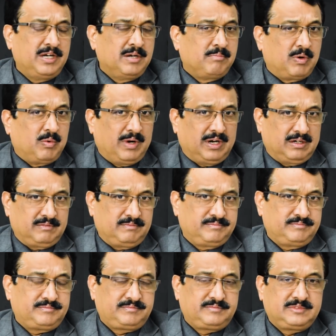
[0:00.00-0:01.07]
number 1.
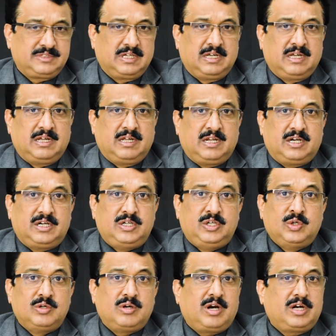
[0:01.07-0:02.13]

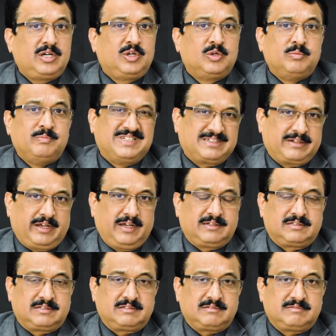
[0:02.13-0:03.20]
Do not do
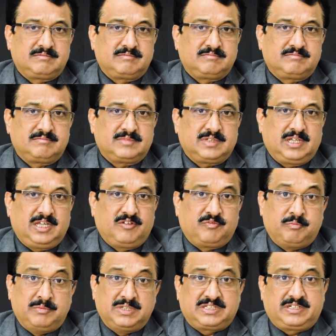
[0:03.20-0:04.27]
mistakes. If
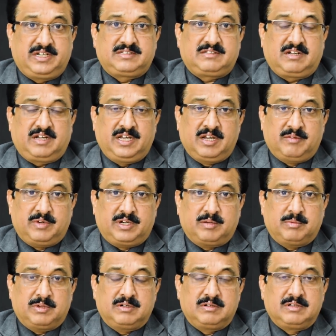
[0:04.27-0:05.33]
mistakes are
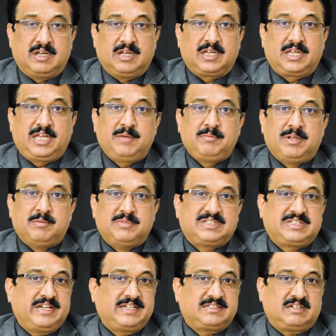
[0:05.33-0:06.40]
inevitable, keep the
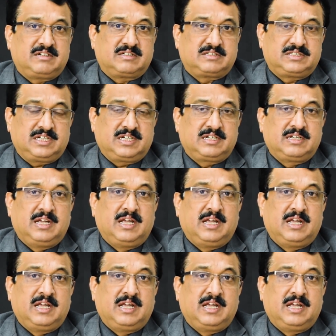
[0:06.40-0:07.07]
mistakes under check.